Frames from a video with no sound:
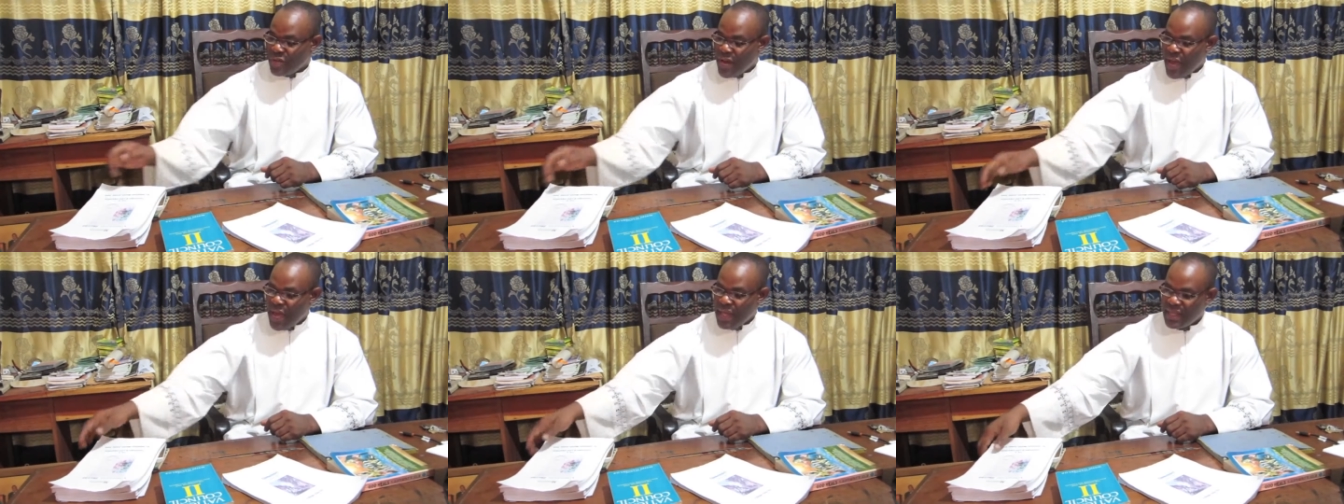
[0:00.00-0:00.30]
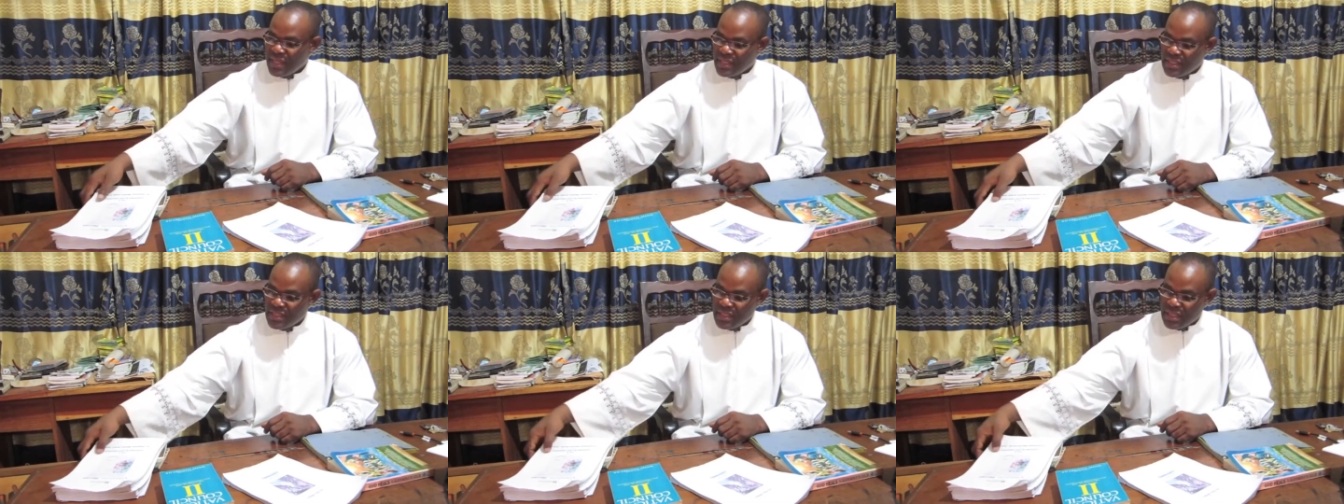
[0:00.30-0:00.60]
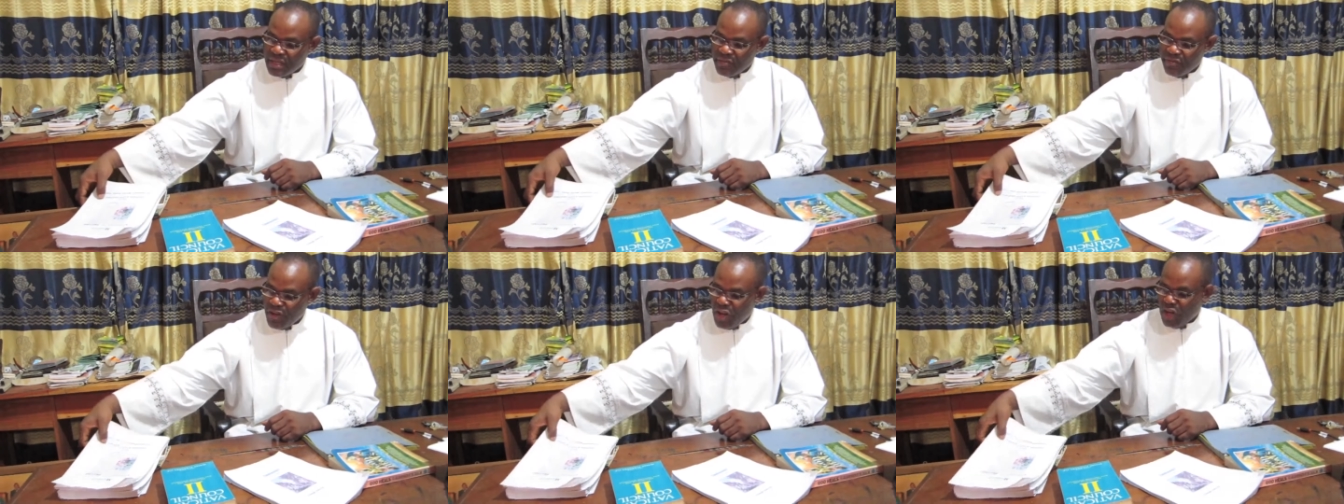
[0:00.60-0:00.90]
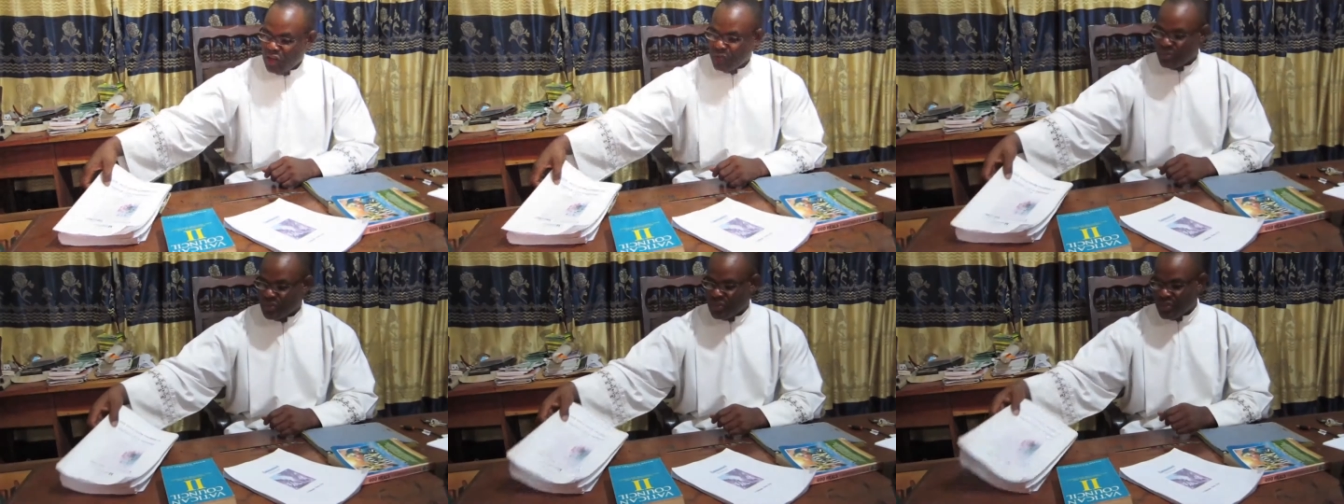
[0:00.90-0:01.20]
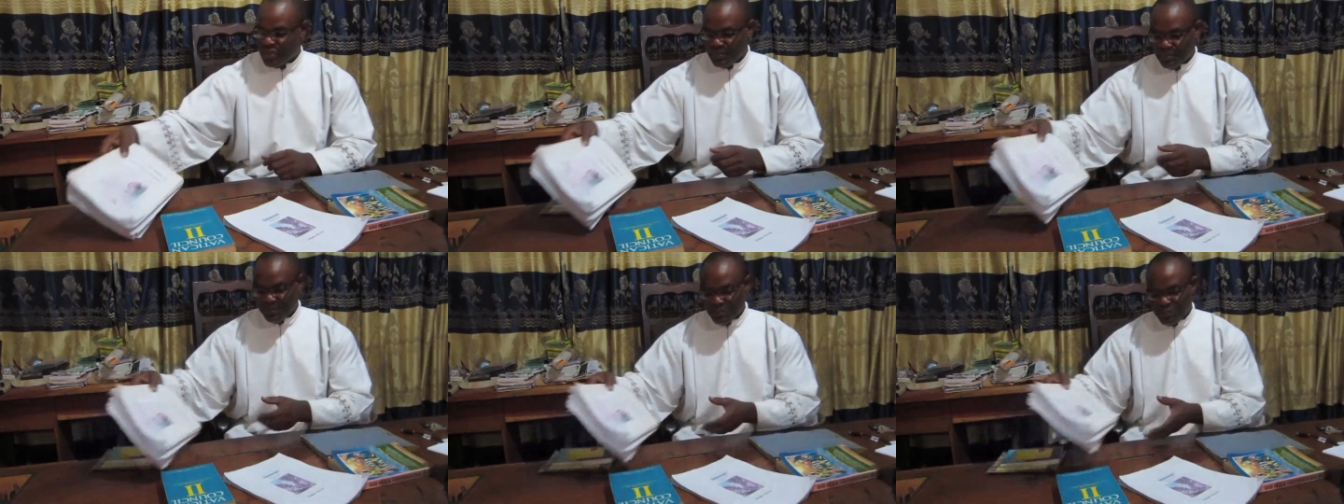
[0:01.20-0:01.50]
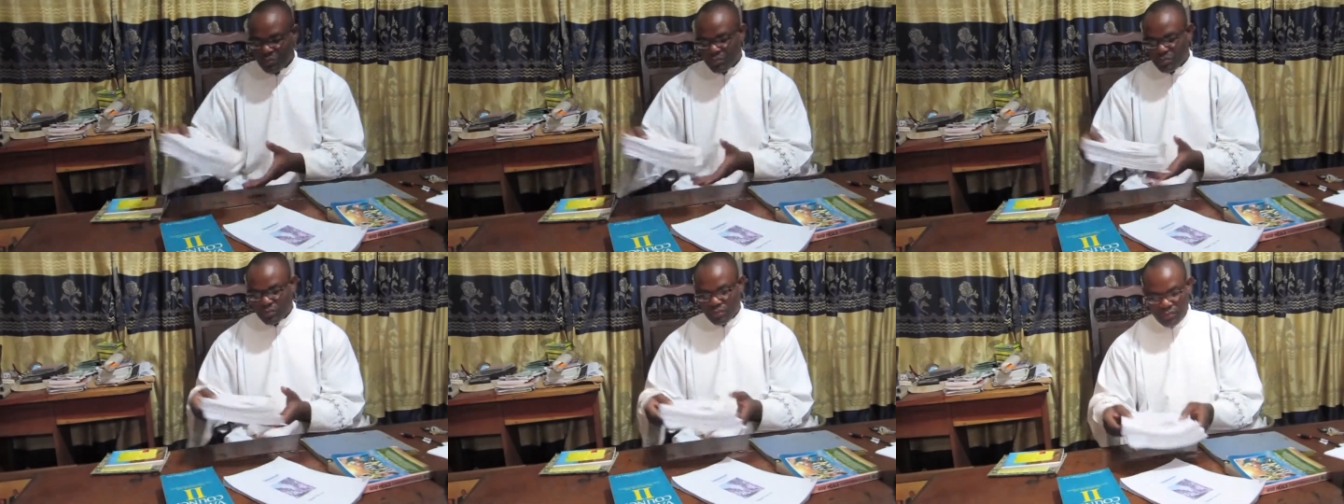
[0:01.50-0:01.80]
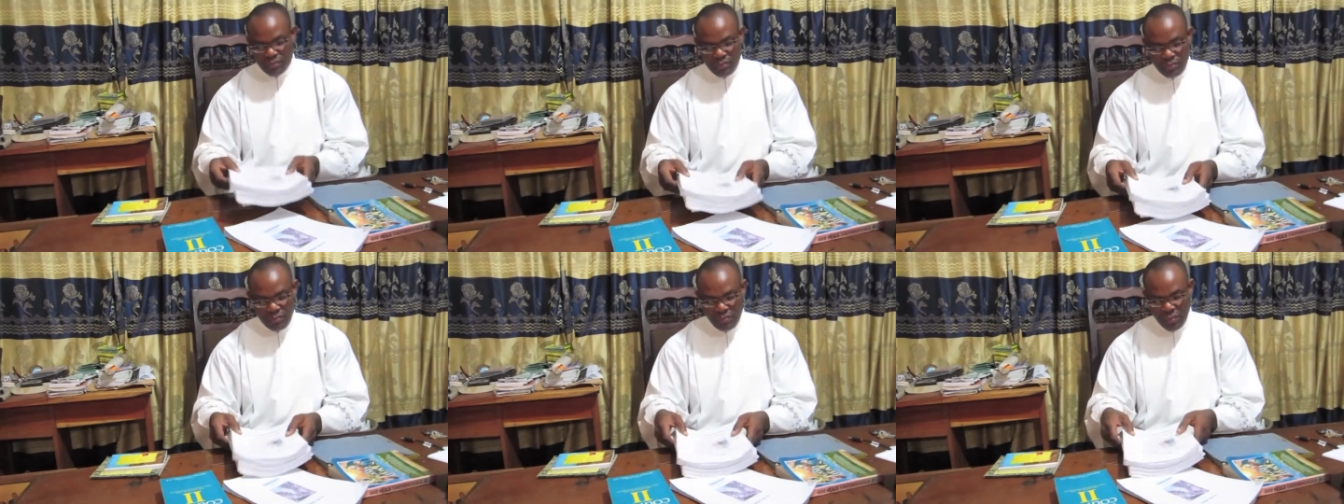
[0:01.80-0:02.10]
write these three volumes
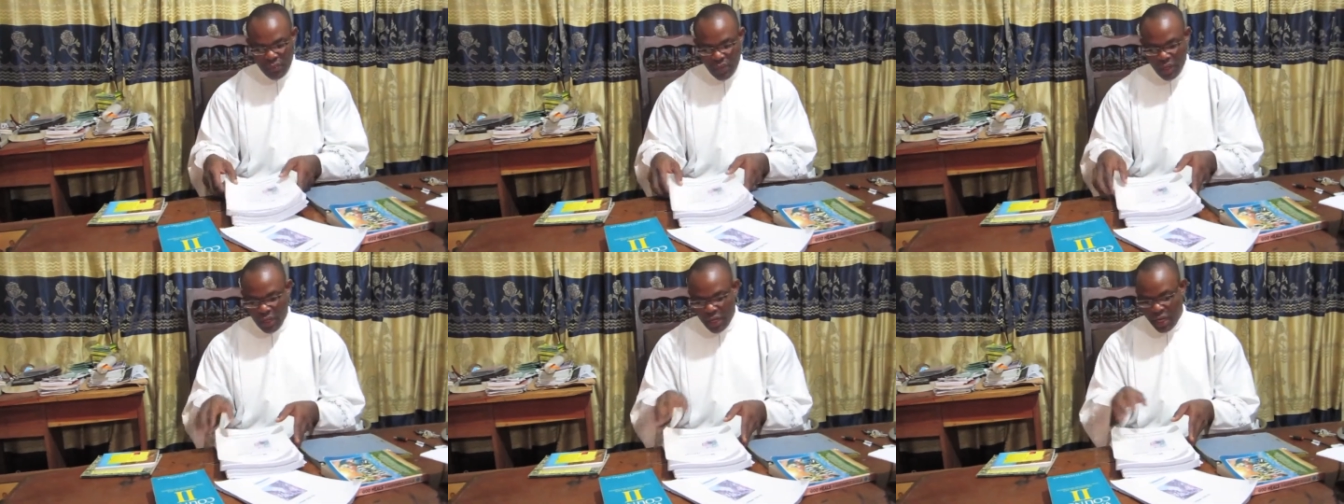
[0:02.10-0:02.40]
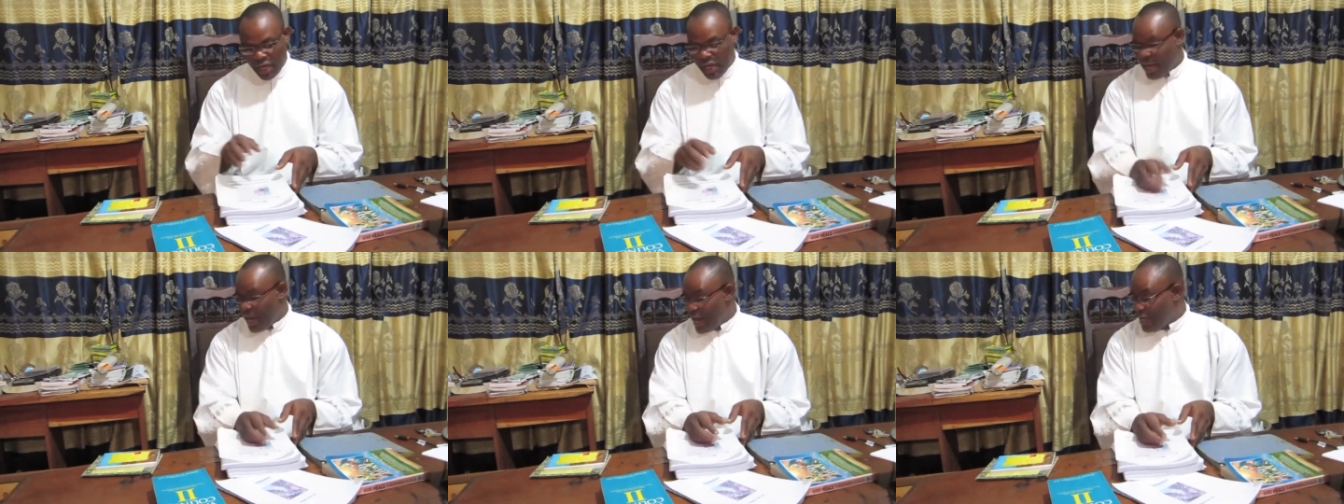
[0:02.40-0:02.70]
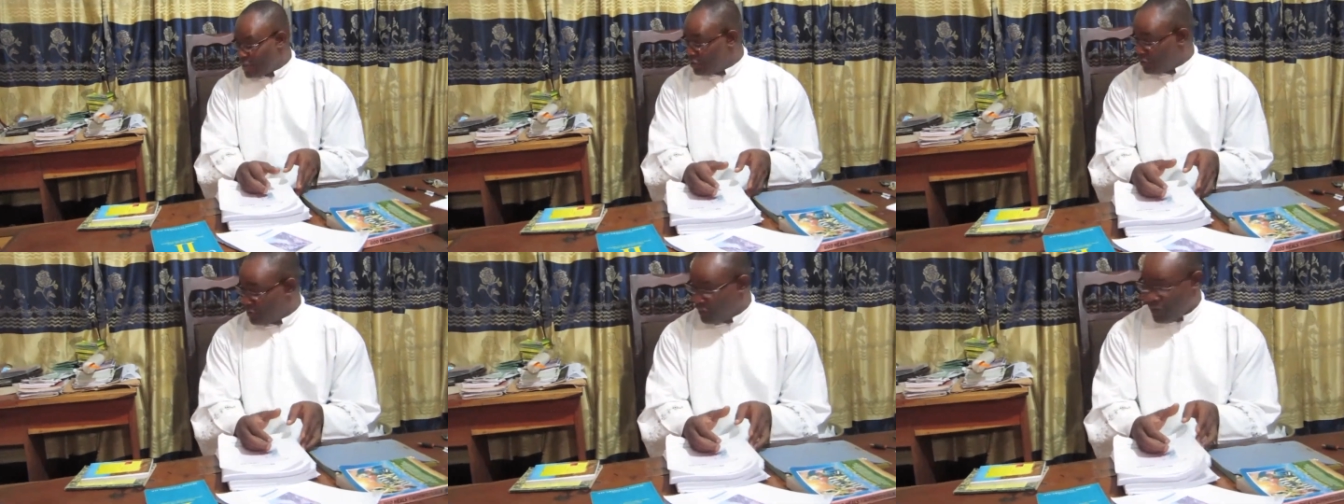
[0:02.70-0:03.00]
here there are two